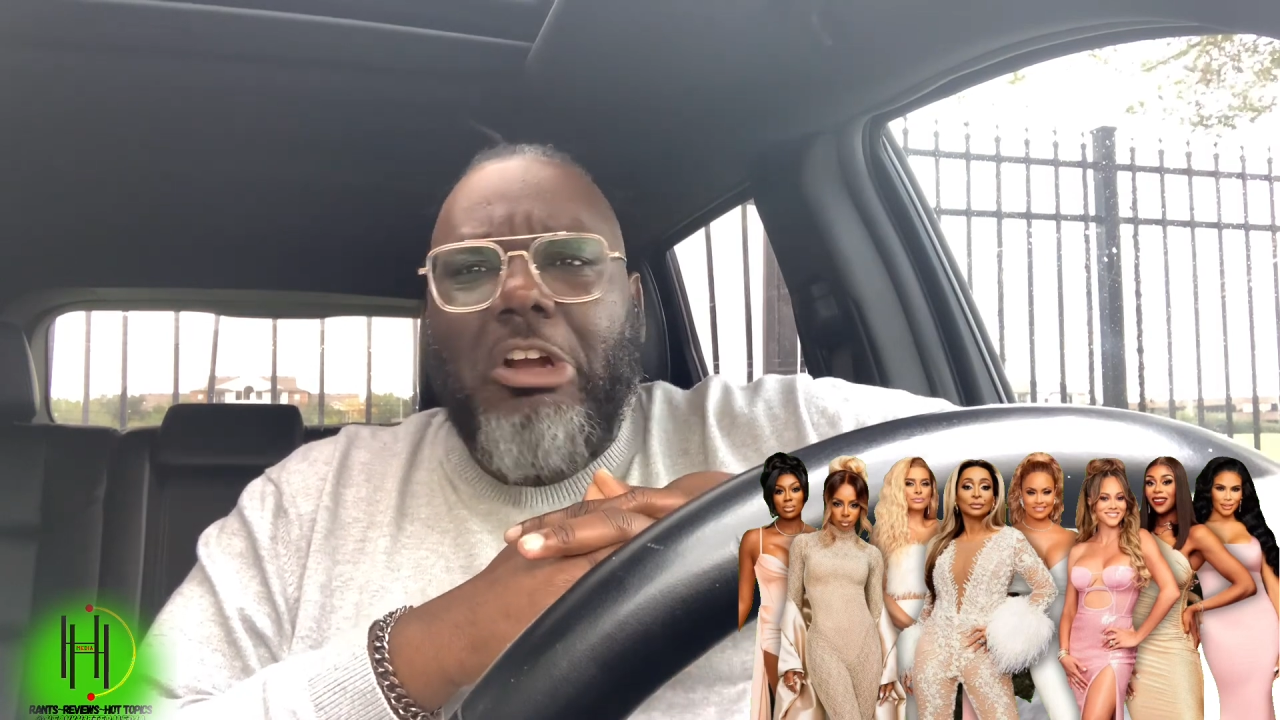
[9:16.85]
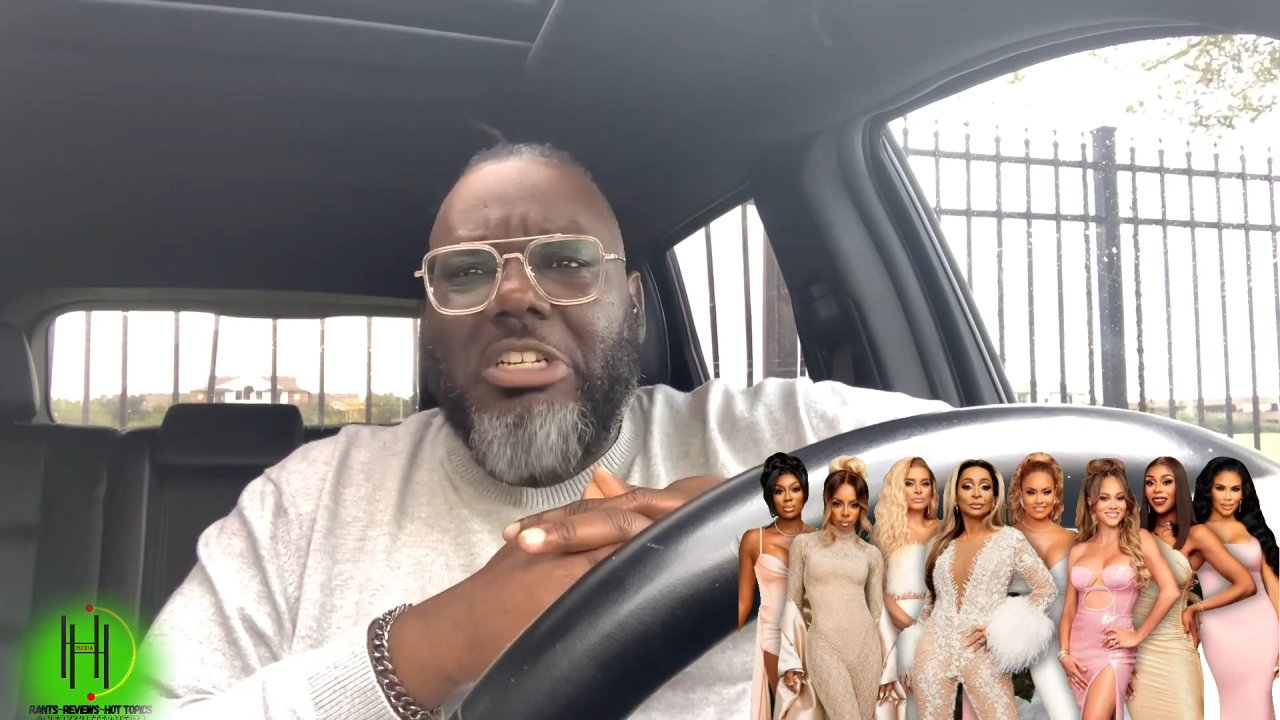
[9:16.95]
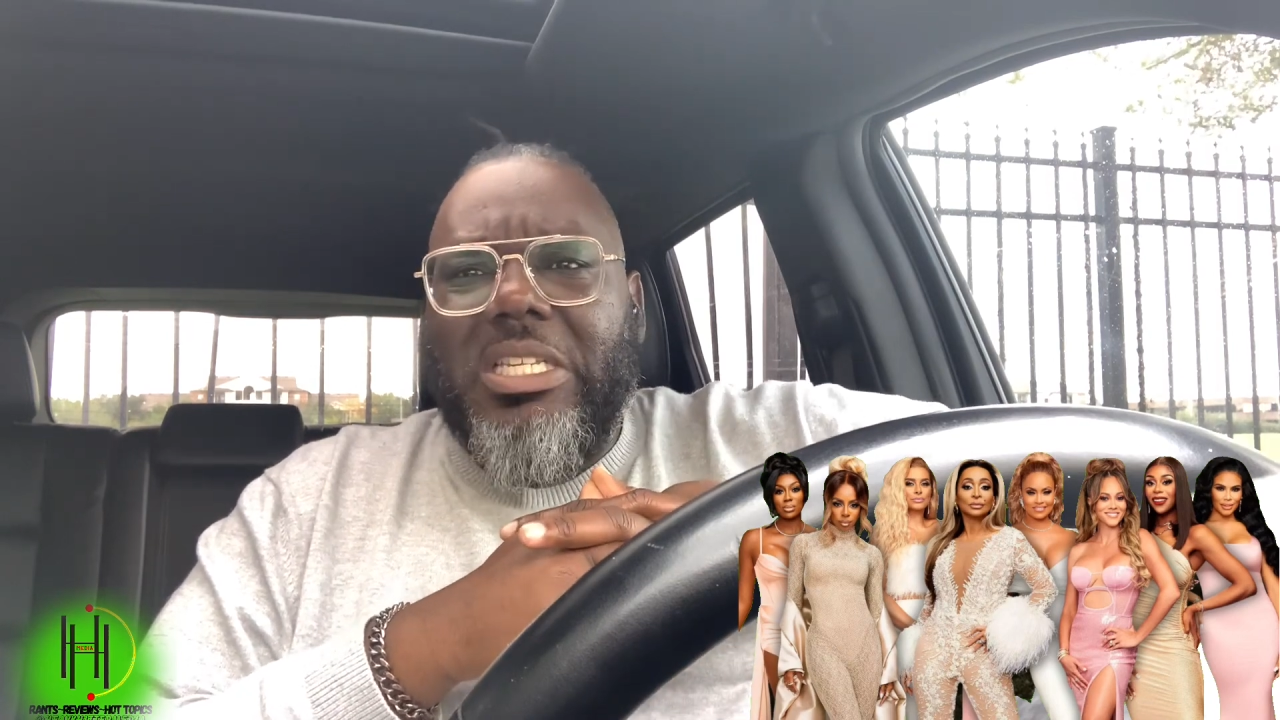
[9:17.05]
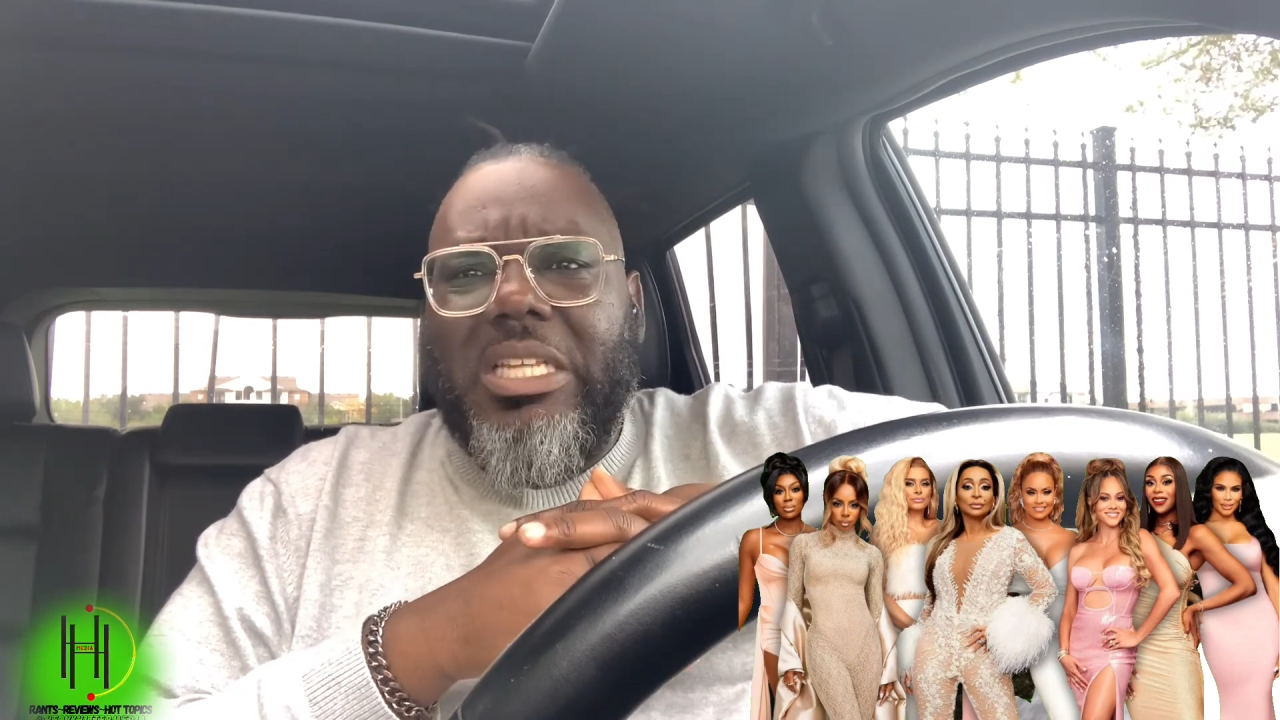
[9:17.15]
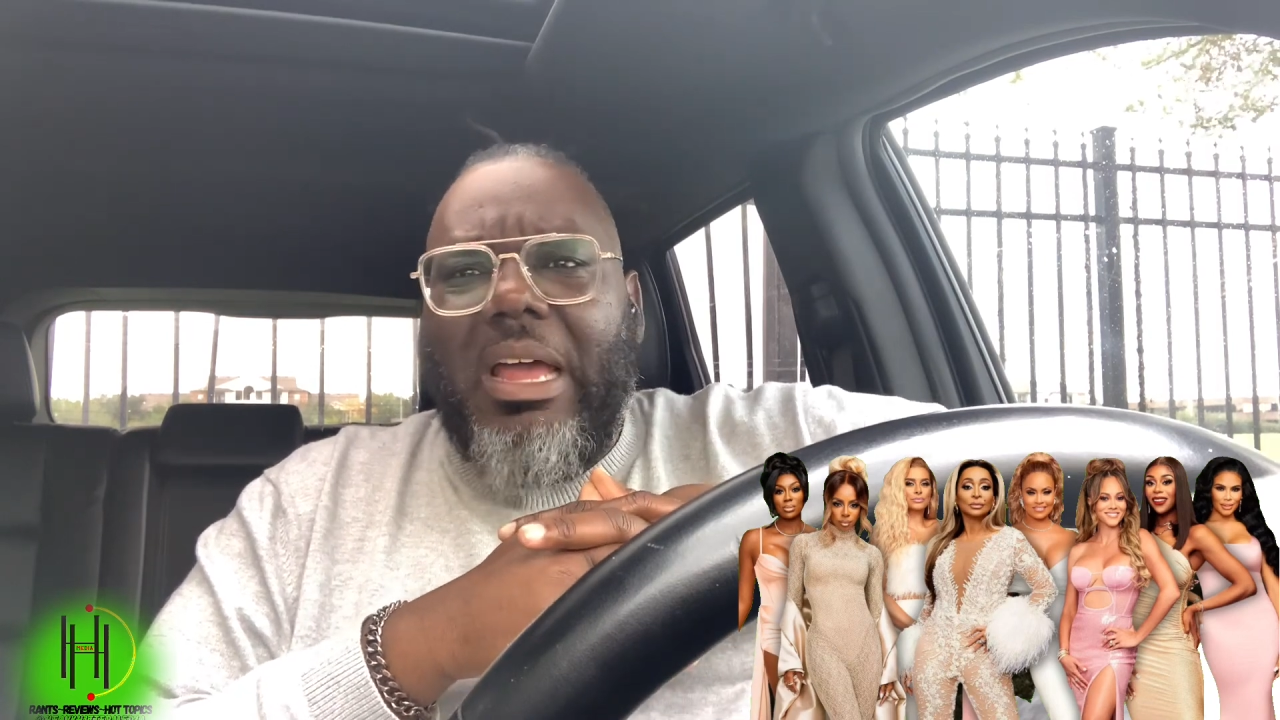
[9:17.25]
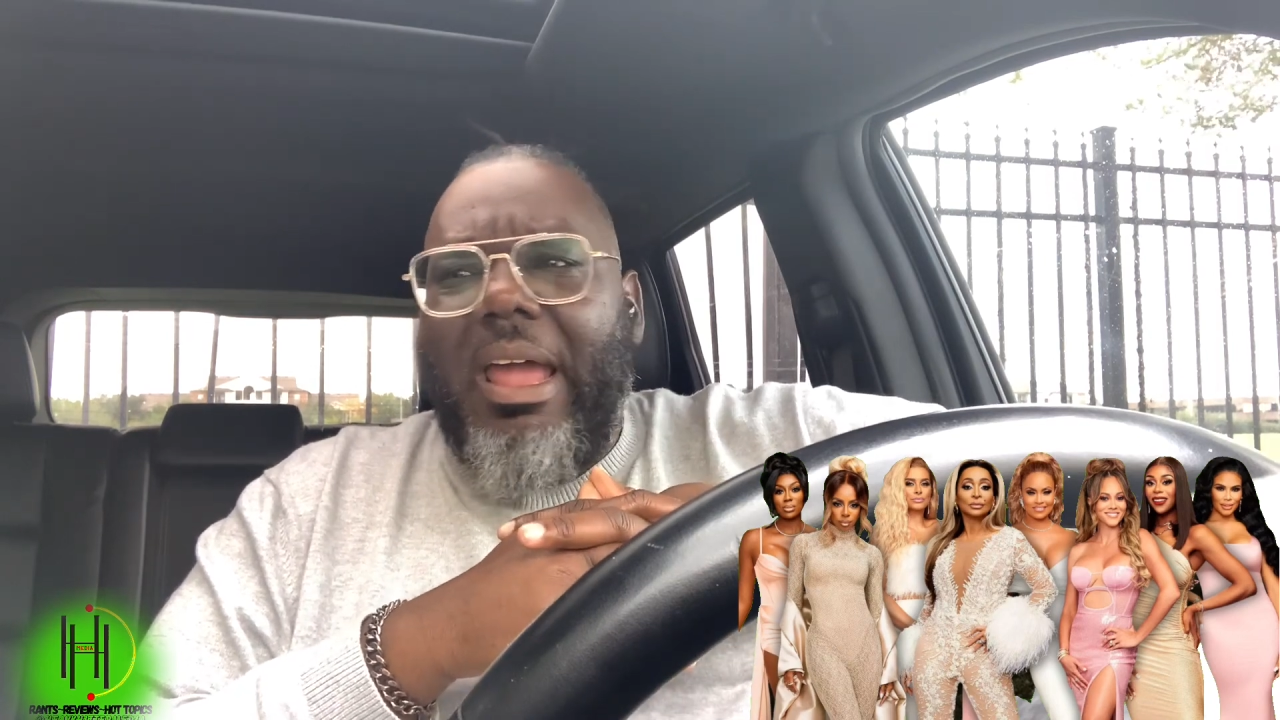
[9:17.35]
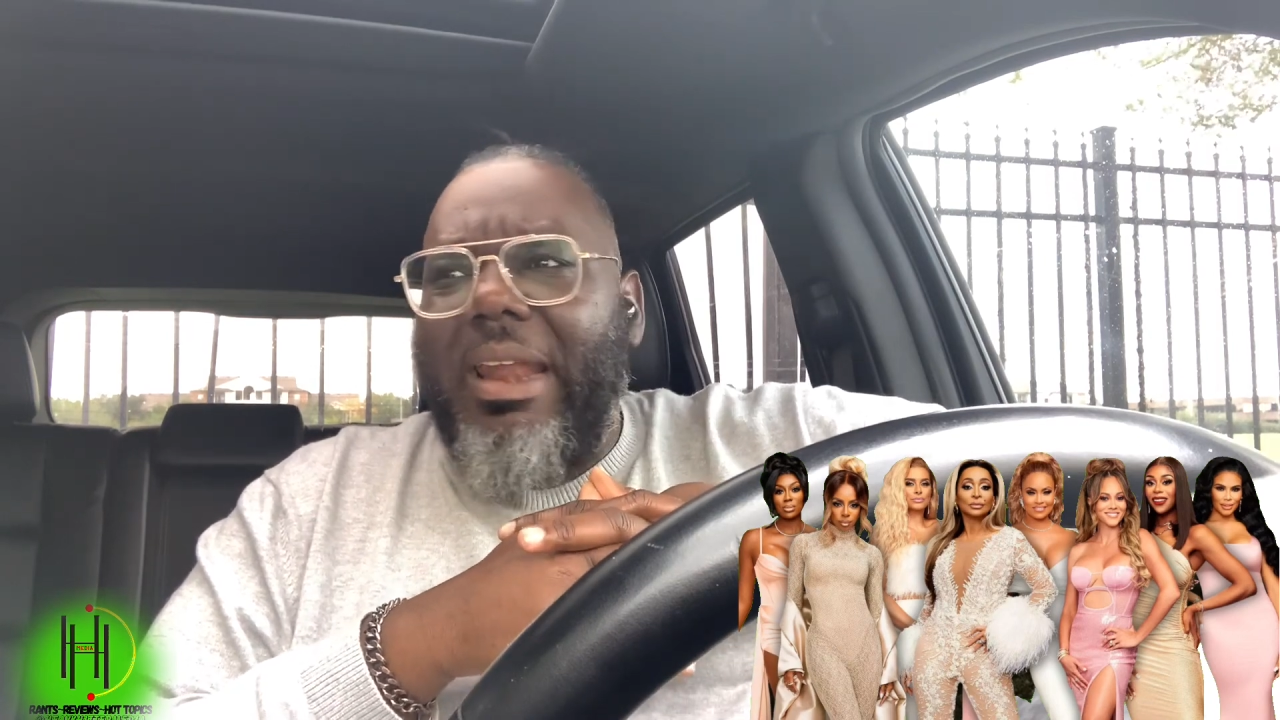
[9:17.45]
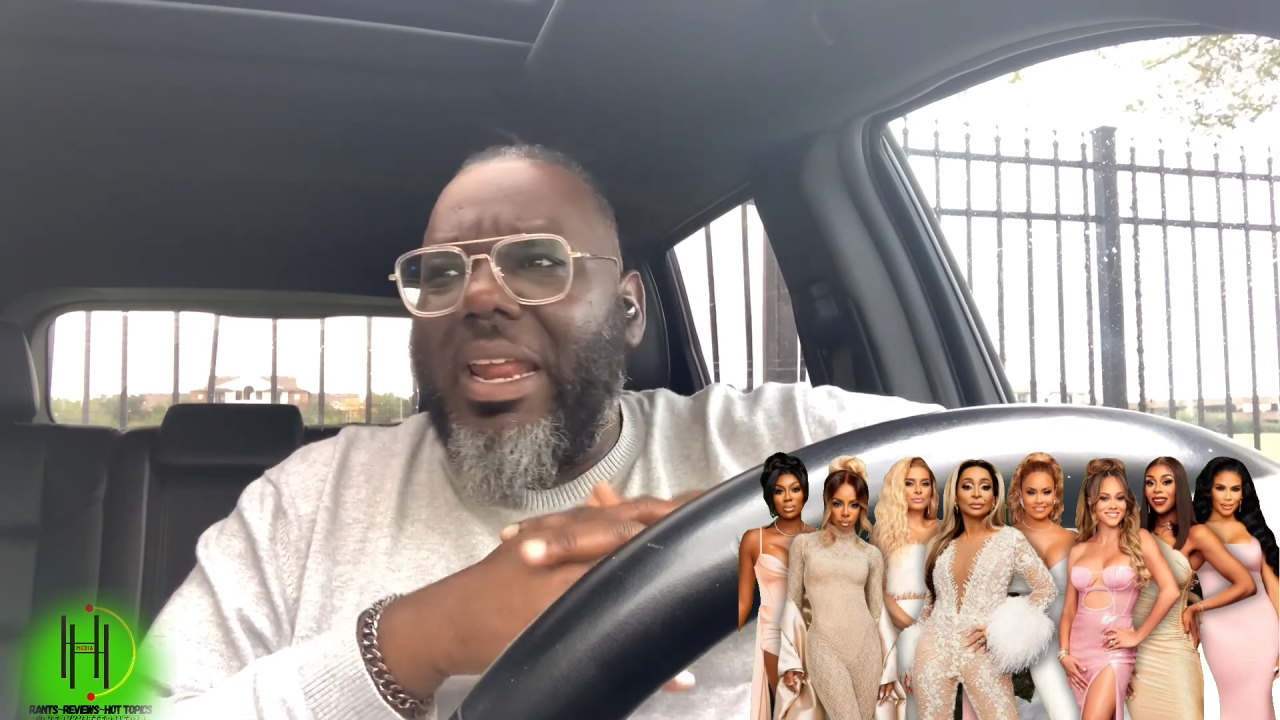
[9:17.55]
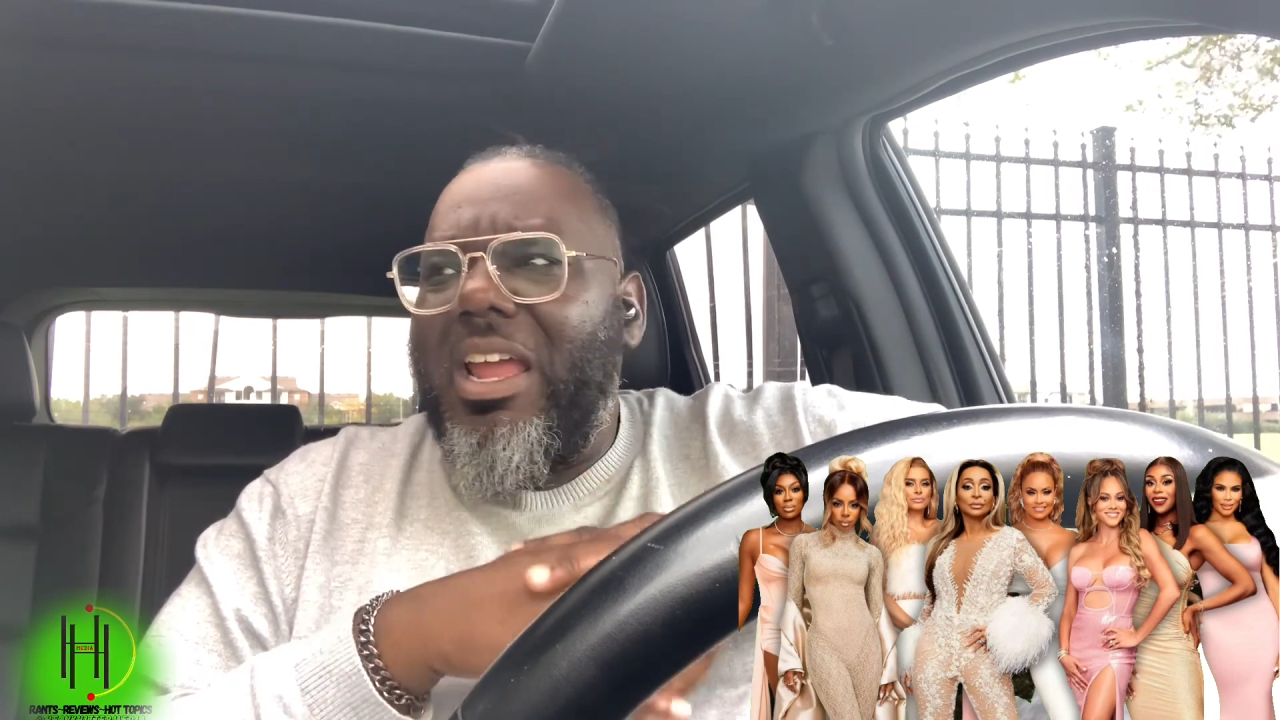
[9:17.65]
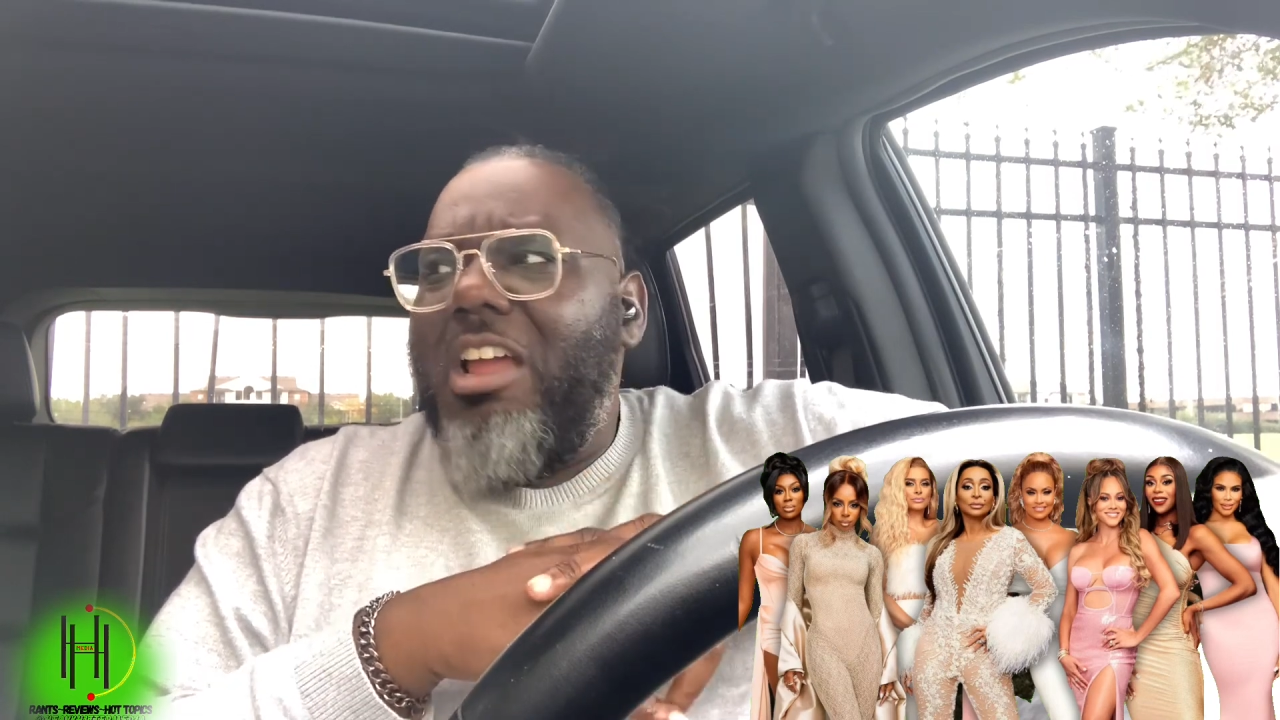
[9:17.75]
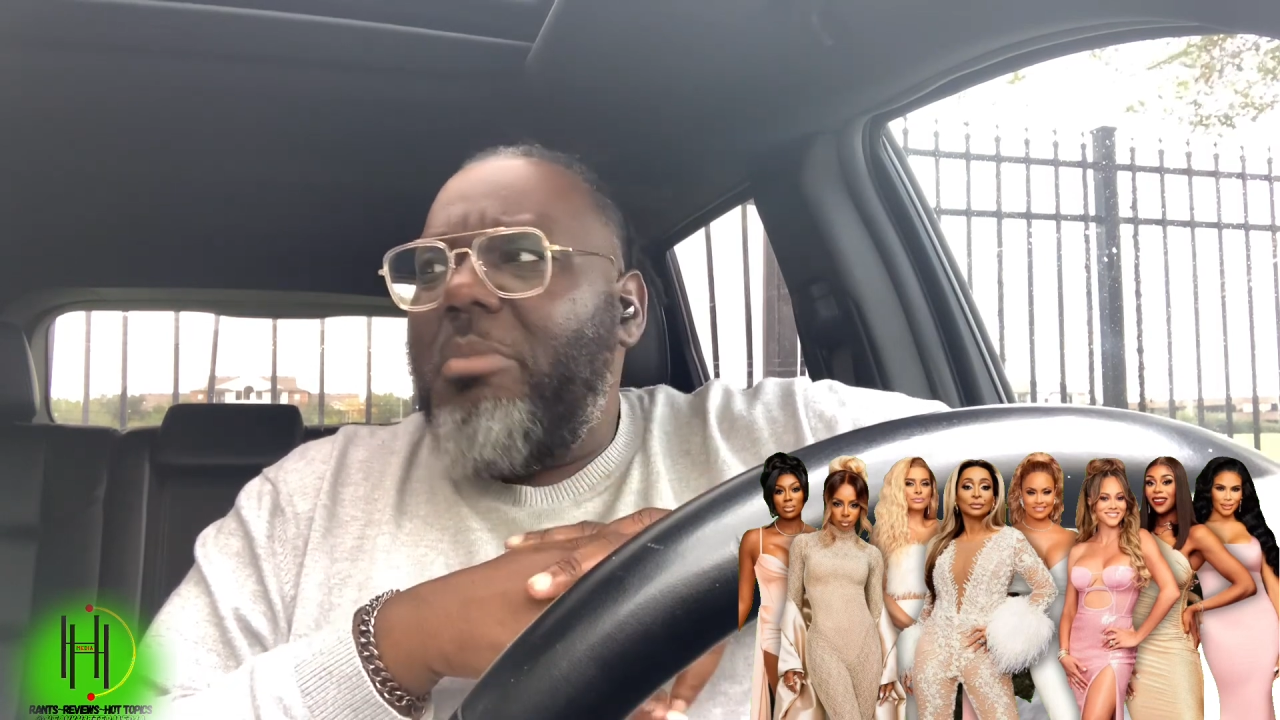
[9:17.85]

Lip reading: her son